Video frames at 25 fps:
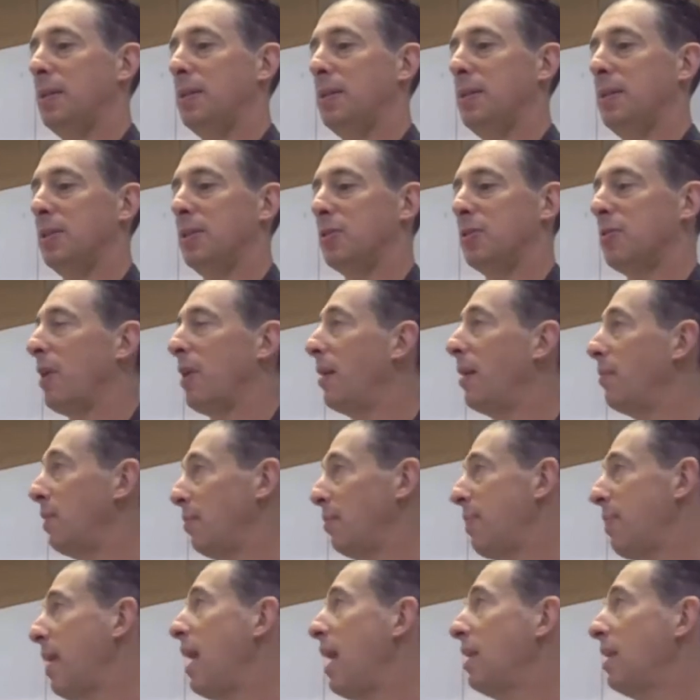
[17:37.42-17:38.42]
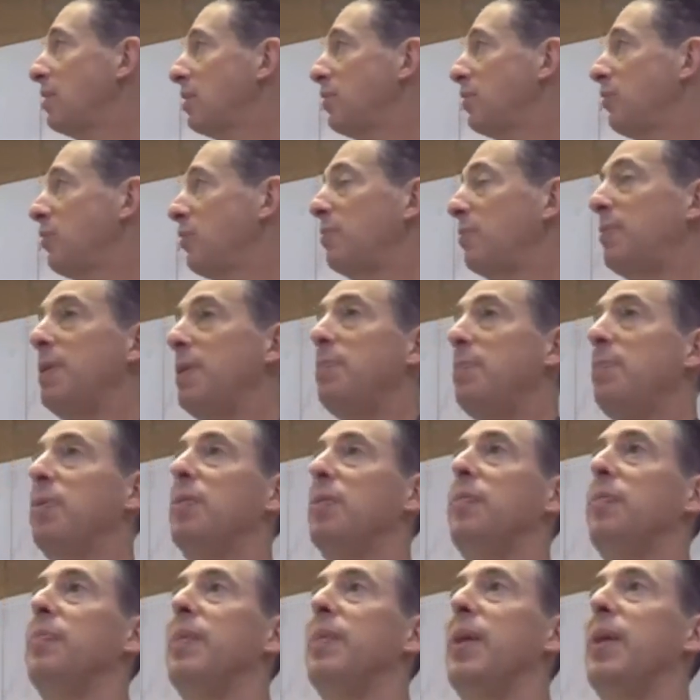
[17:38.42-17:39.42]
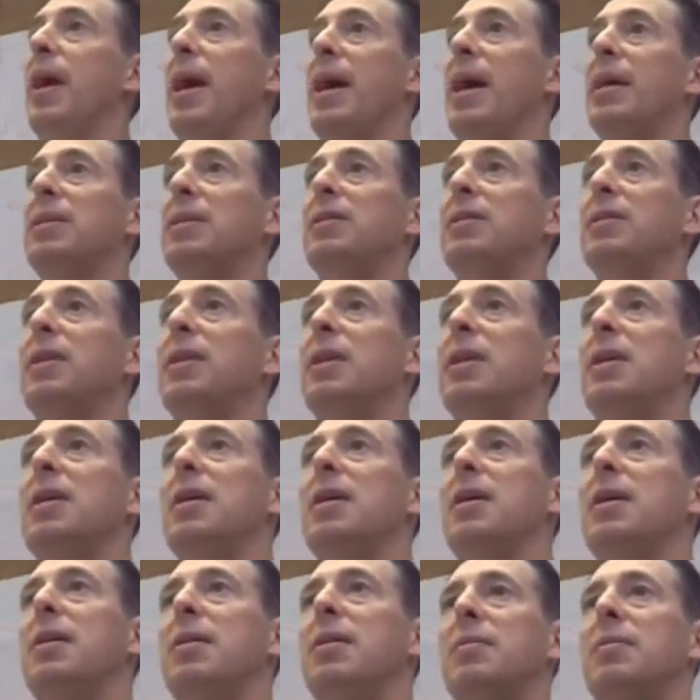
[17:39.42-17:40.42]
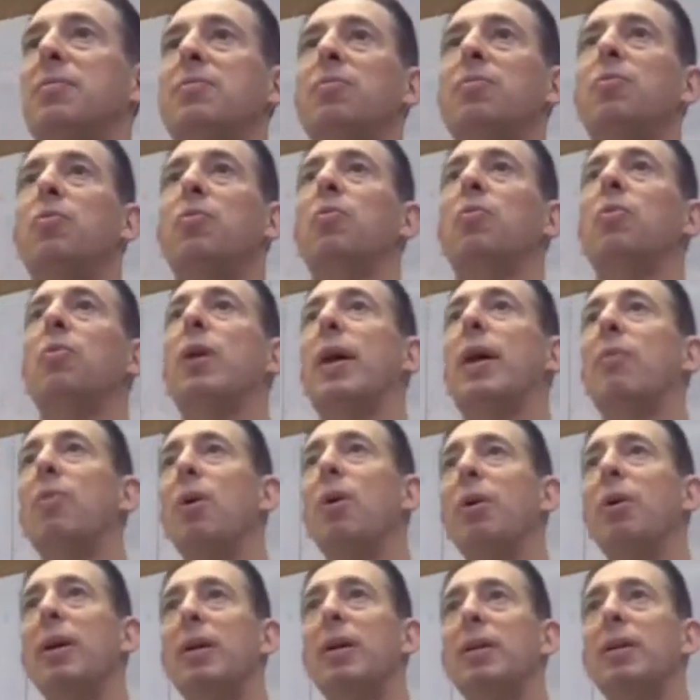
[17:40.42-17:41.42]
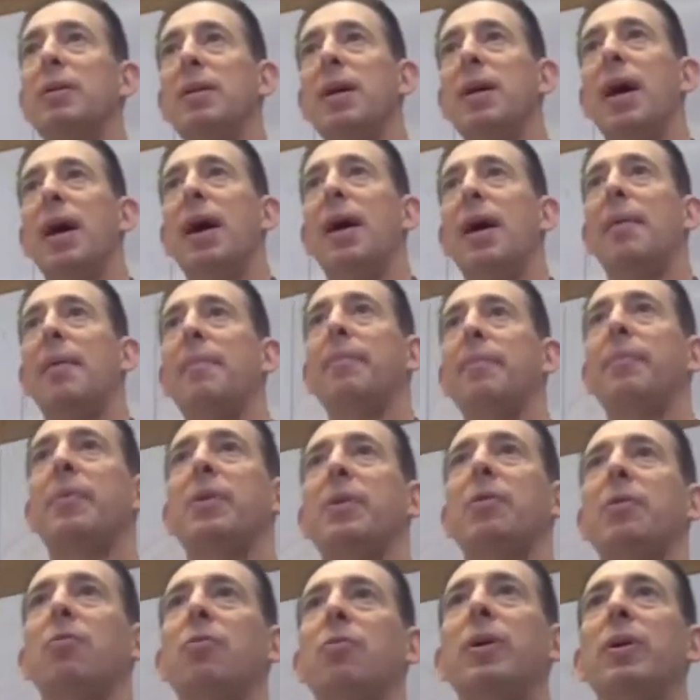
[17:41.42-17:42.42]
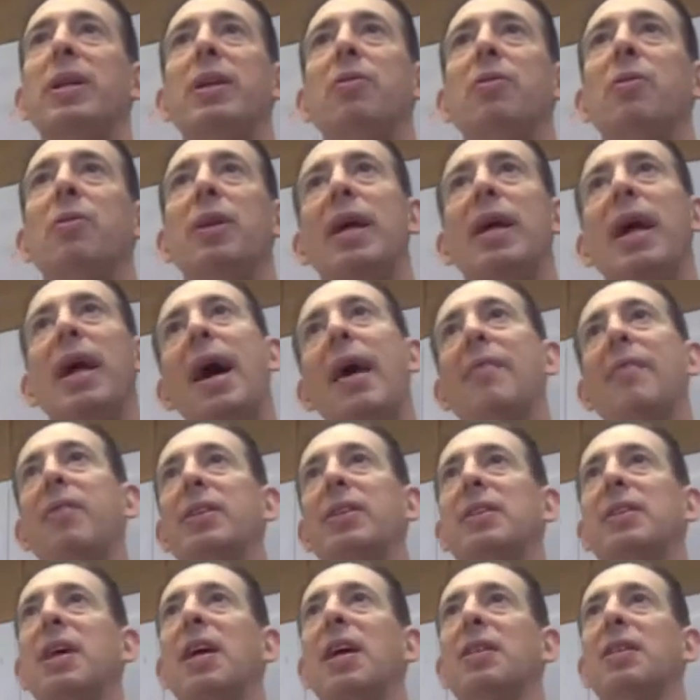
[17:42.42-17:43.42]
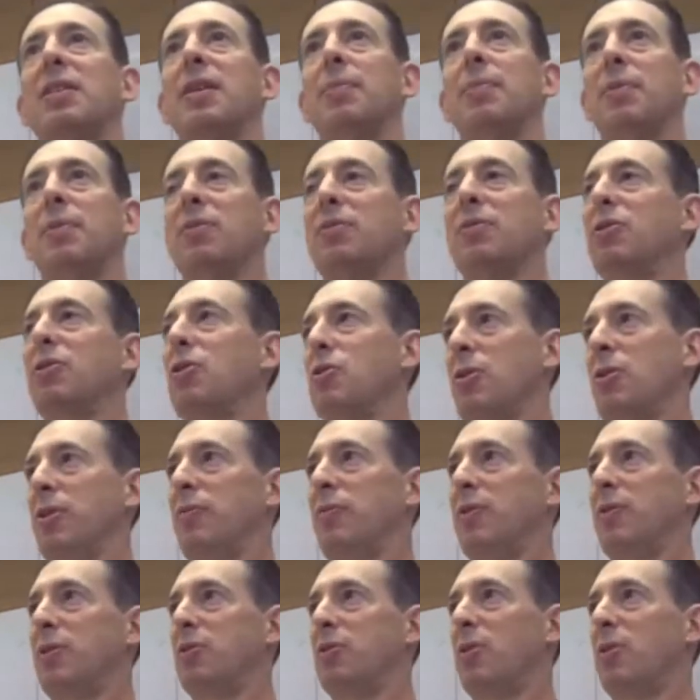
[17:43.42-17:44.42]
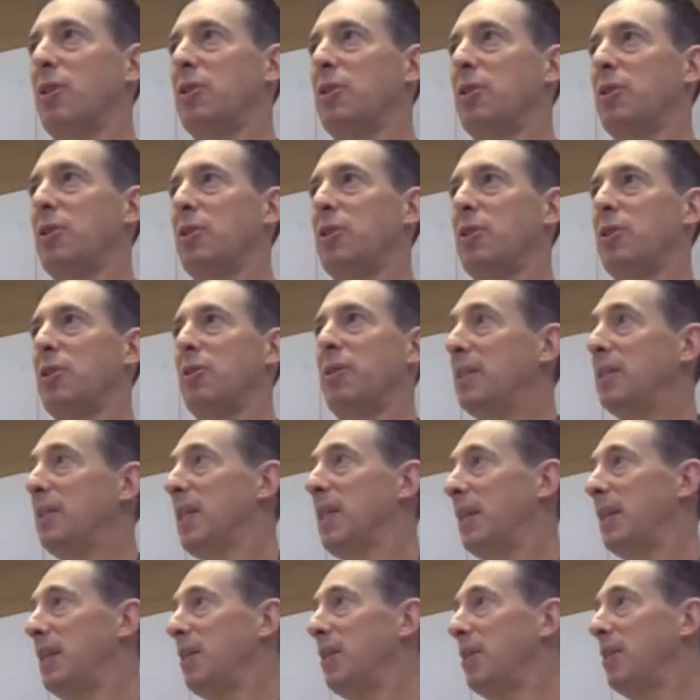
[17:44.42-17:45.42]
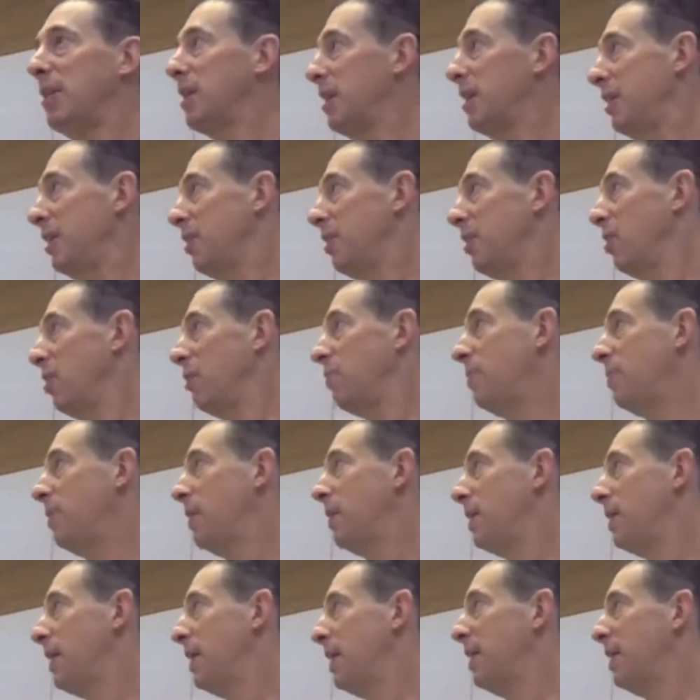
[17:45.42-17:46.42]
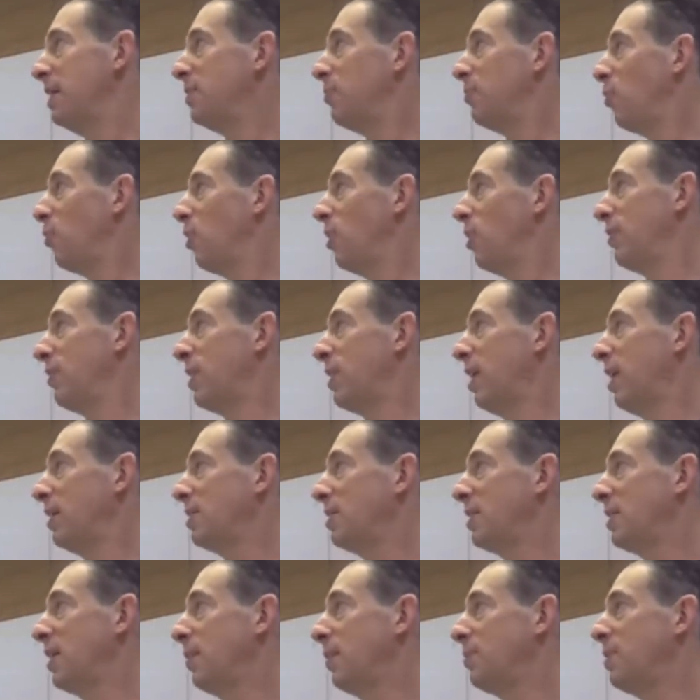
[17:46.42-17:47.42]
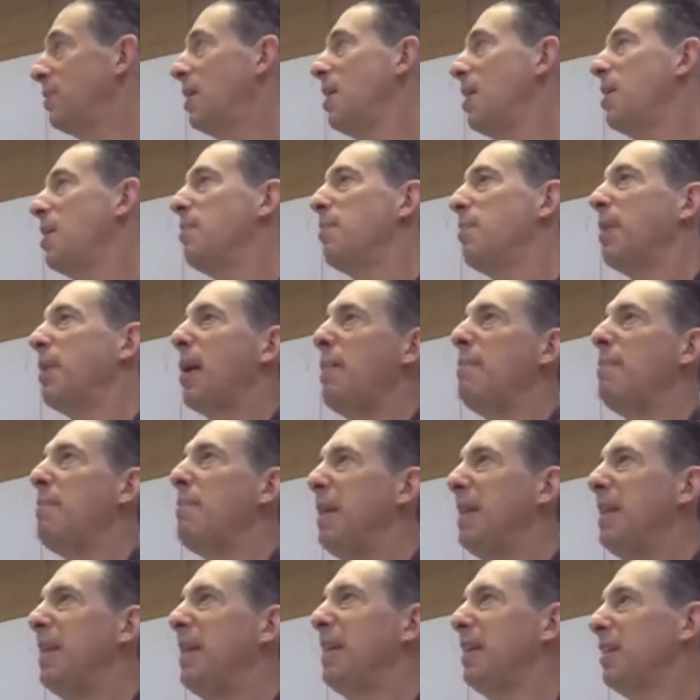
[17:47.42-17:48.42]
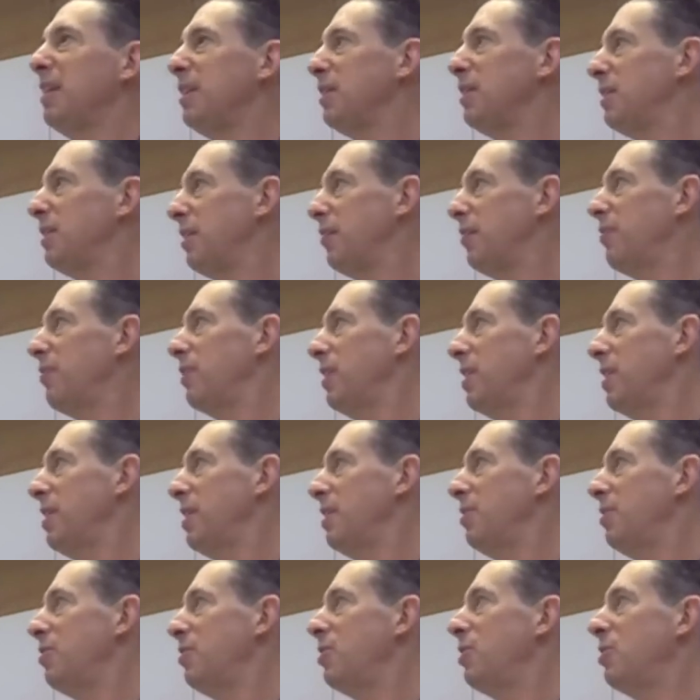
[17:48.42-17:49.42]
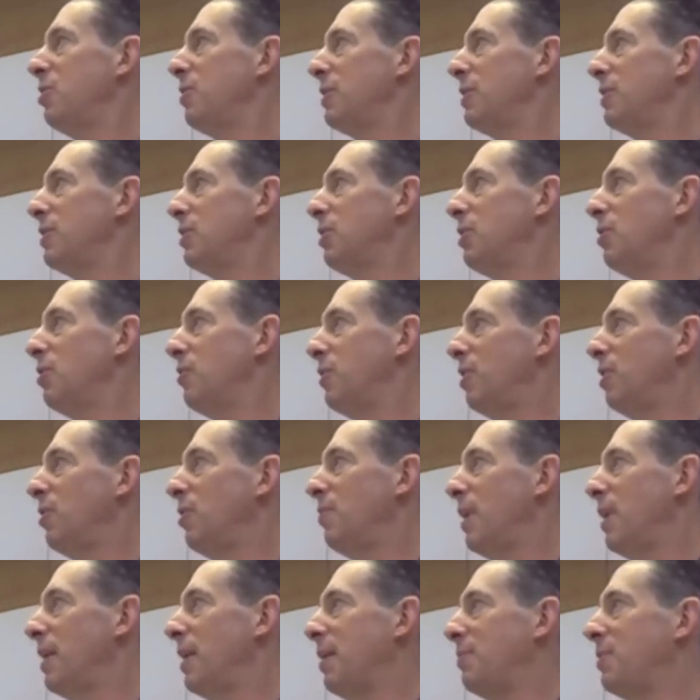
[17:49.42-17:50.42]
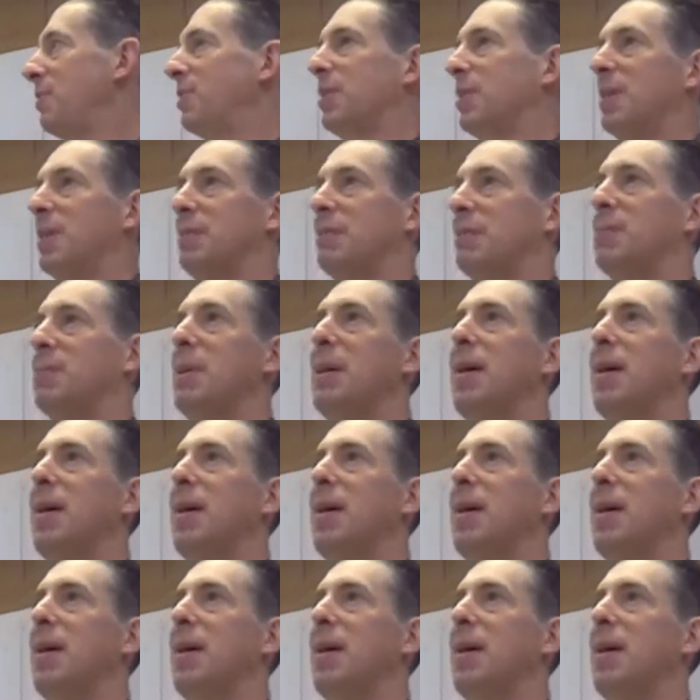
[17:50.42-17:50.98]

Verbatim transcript: described called Palaces for the People. And when I wrote it, we didn't really have this concept of social infrastructure in the US, and I know that in Europe it is more of a concept, but I mean it a little differently than you do. And so if you don't mind, I'm just gonna